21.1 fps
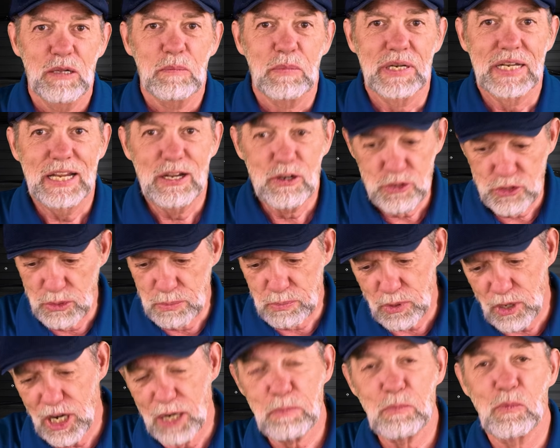But here's the
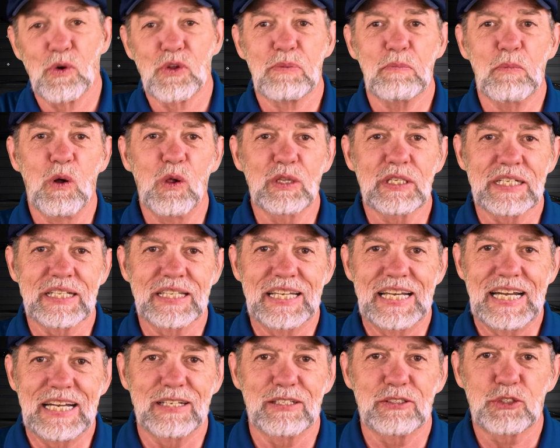problem with molding
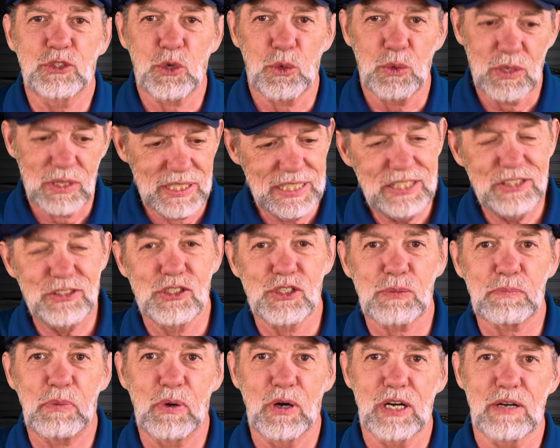that. To release
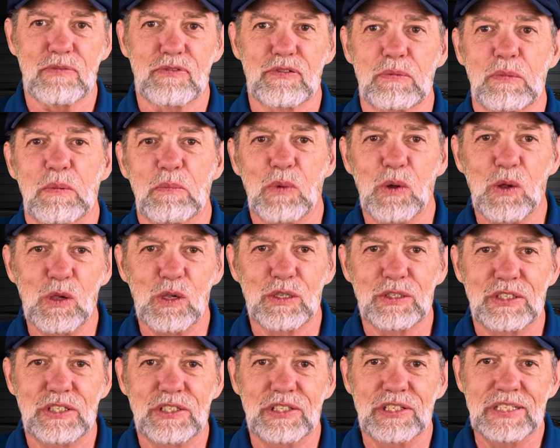this part from a
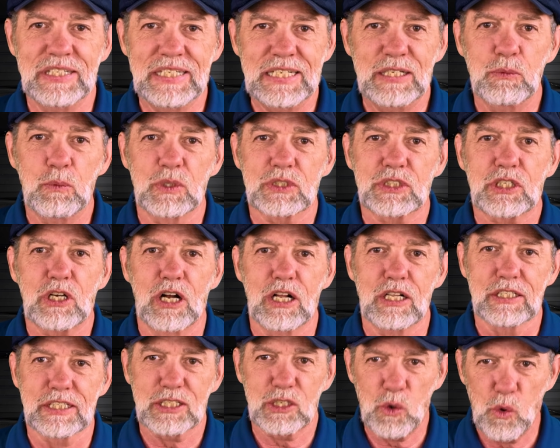mold, you need what's
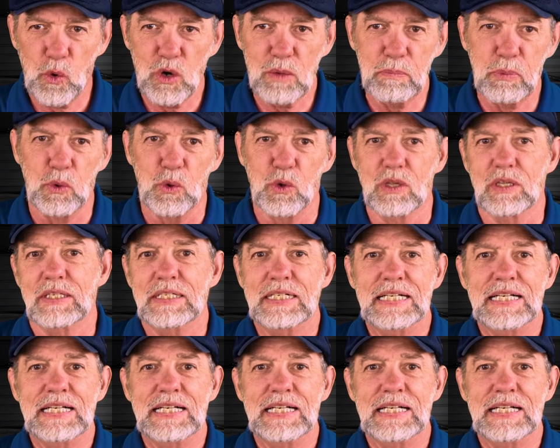called a core pull,